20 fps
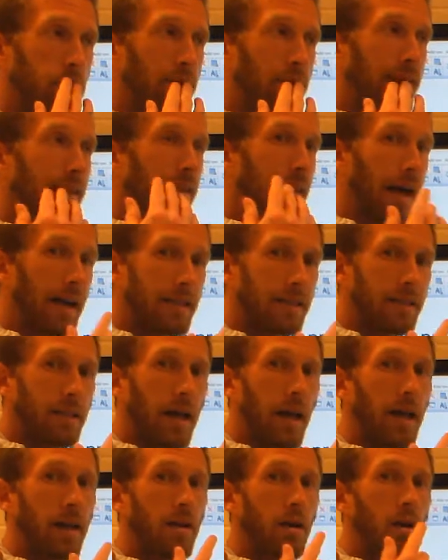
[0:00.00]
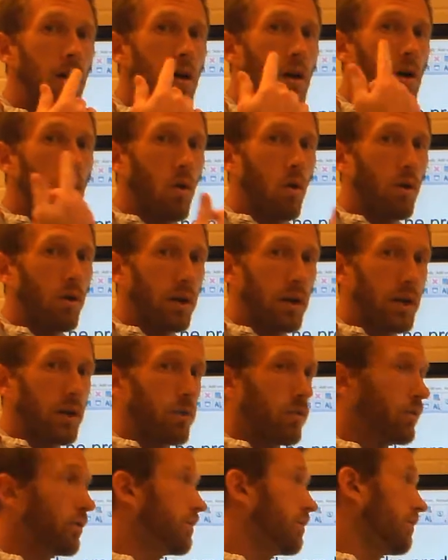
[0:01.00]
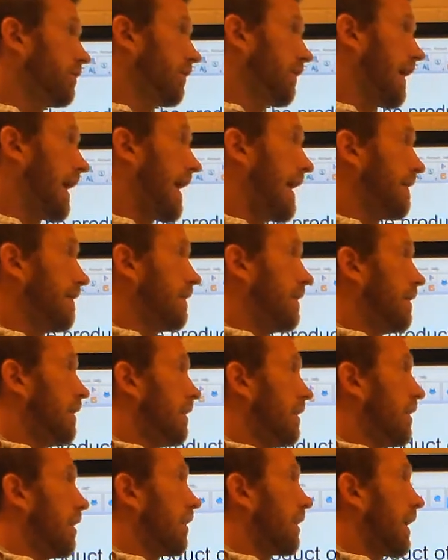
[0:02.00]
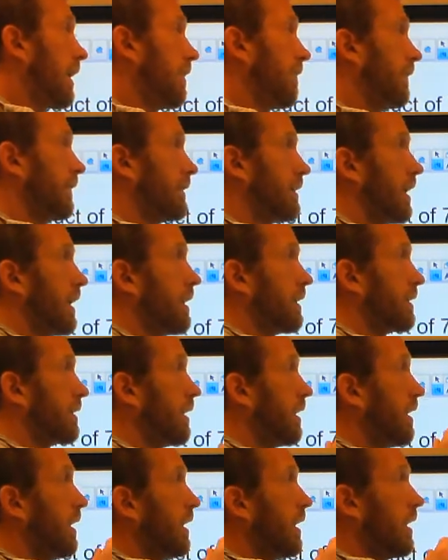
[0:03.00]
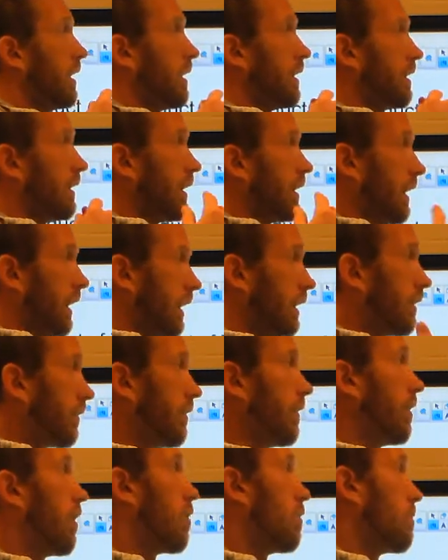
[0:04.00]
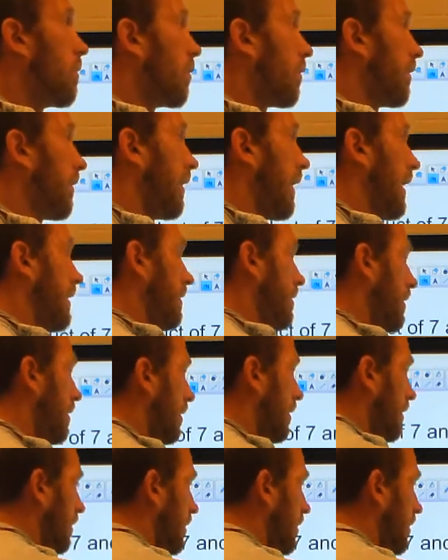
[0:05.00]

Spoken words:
to be less than or equal to that. Okay, if it says is no more than,